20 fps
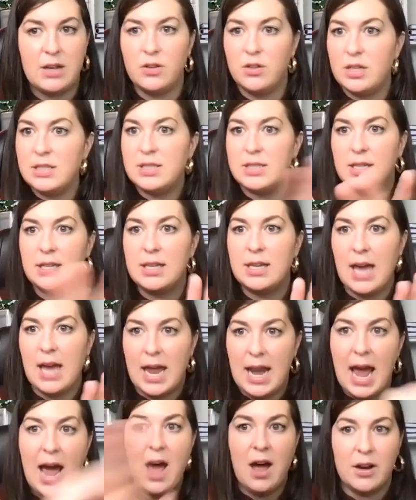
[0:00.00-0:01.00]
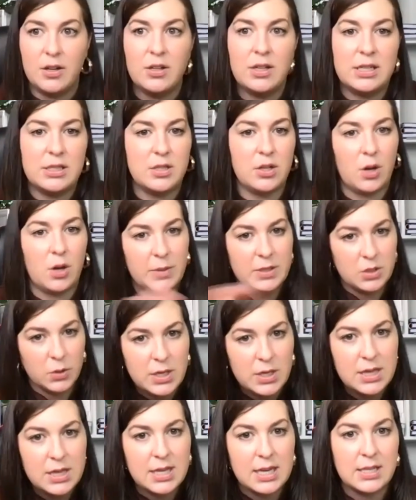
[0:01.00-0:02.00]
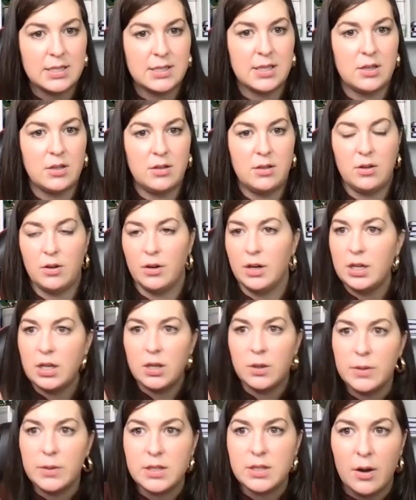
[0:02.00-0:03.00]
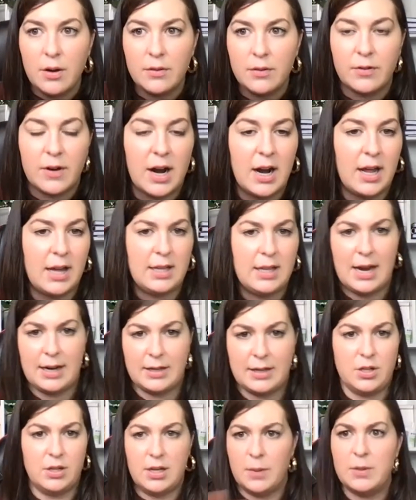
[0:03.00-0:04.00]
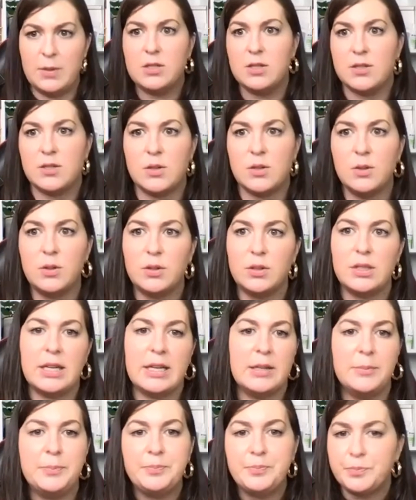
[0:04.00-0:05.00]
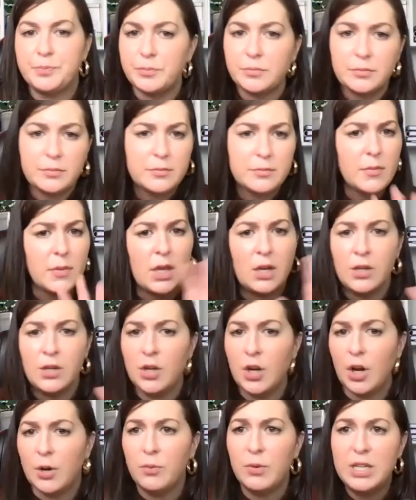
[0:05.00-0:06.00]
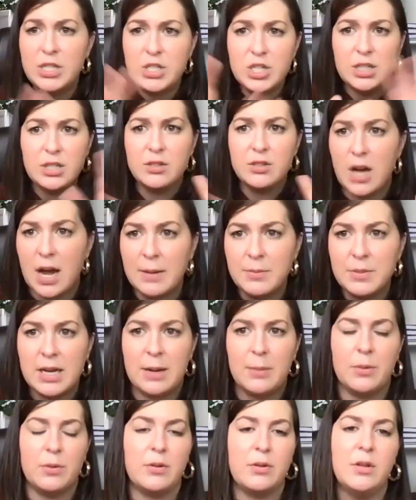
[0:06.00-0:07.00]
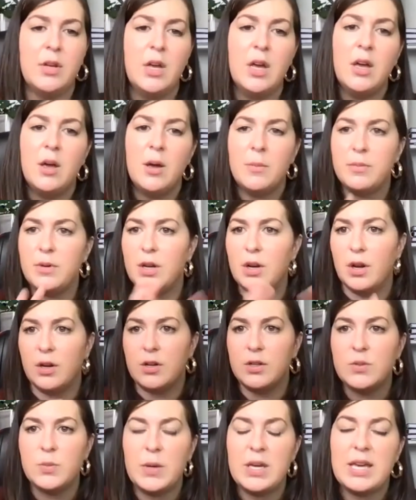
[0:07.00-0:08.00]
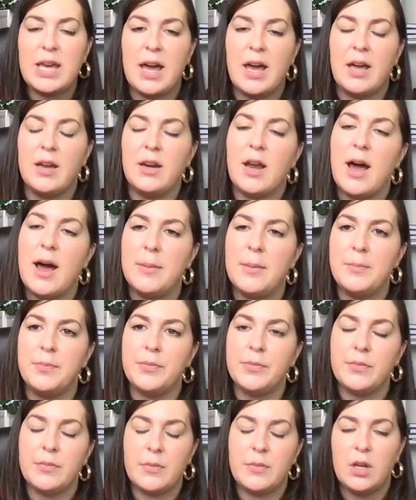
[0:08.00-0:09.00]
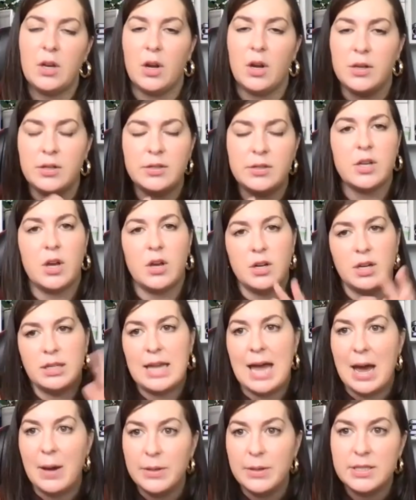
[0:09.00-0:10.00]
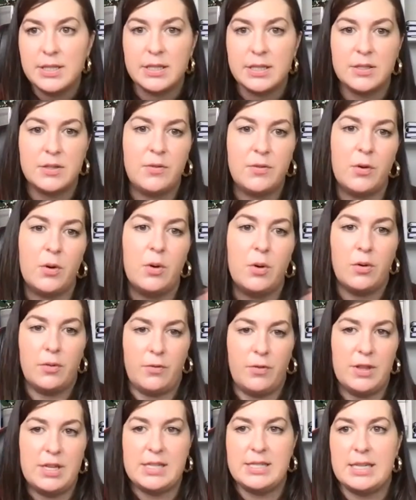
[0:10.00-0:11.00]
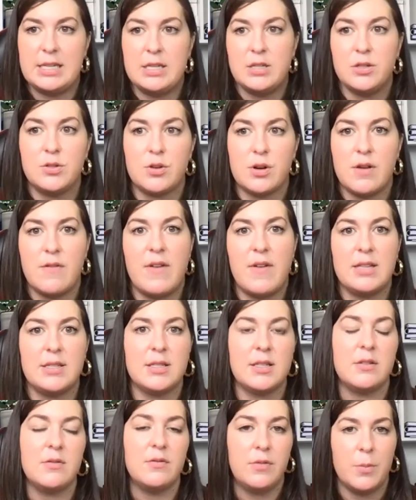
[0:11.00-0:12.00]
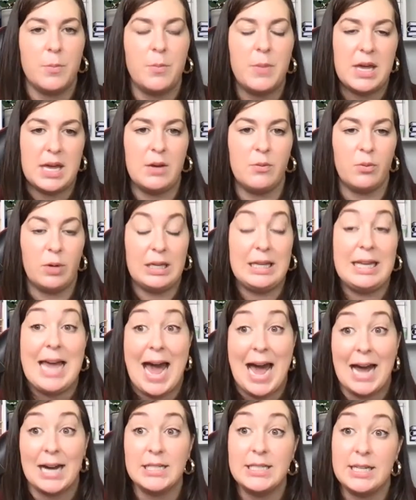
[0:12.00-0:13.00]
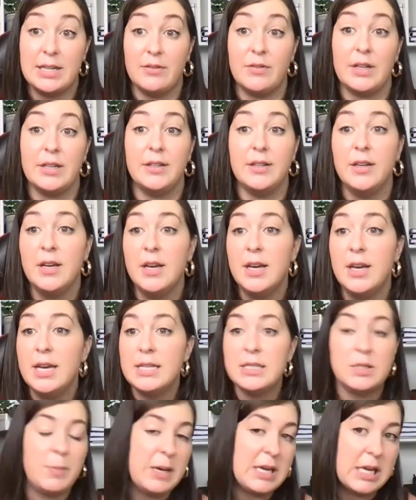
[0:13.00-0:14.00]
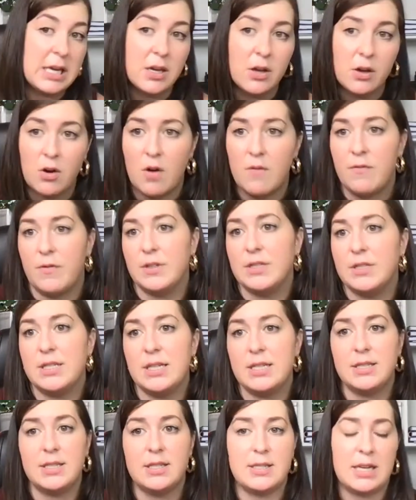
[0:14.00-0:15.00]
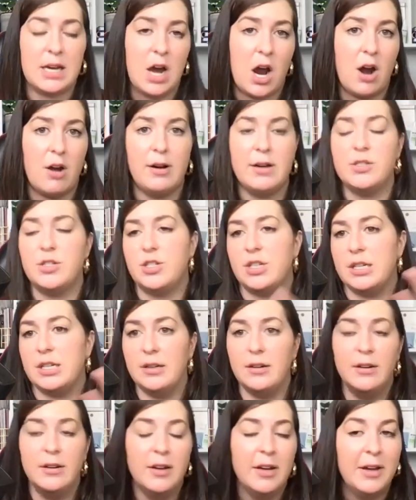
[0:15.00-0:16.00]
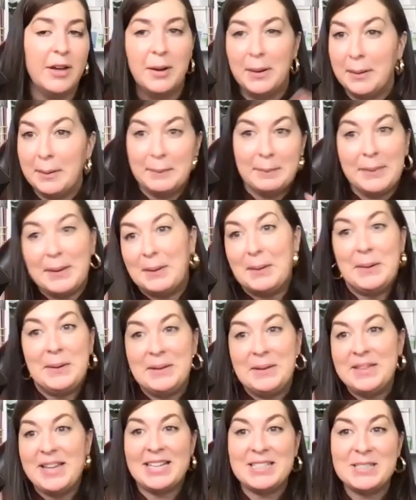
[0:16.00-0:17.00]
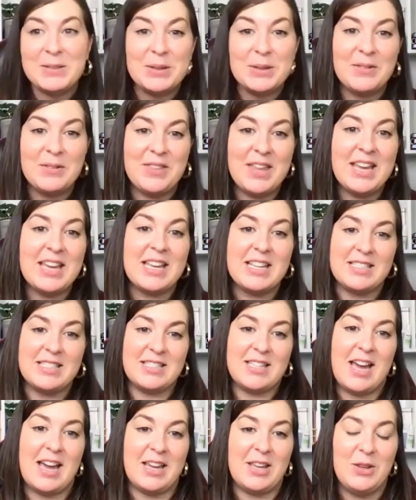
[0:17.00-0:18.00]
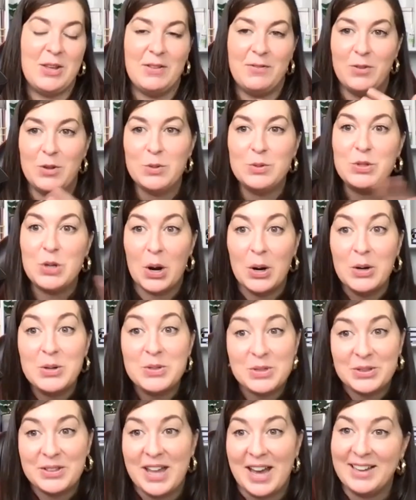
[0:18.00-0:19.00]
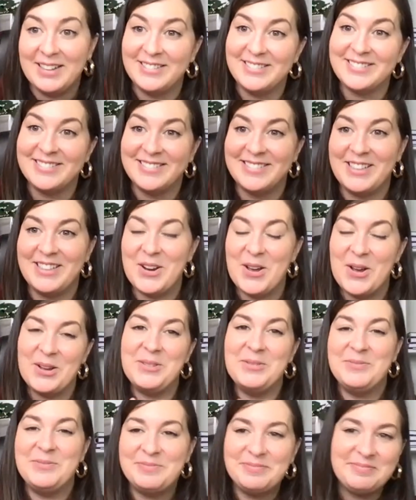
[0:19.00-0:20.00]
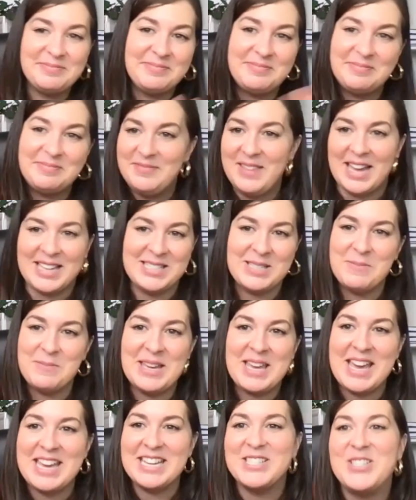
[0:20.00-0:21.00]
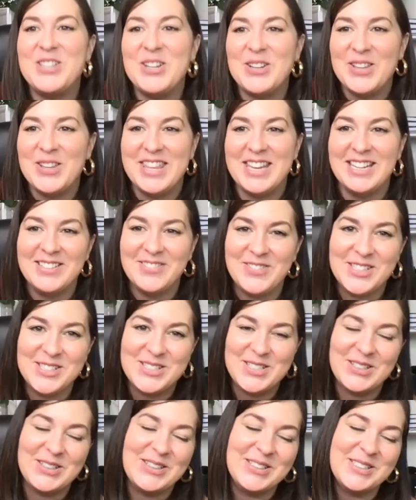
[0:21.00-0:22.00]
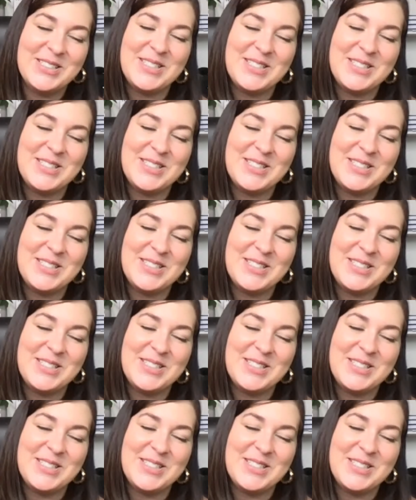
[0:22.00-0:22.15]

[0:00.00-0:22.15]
You need to get out and you need to go be doing things. And you're a QSO on Friday, like, don't come into school and, rejig your timetable, because we get, certain allowances for these industry events, and for being really active and speaking at conferences is encouraged and all that sort of thing. It's like, if you don't do that, that's a bigger issue than if you do.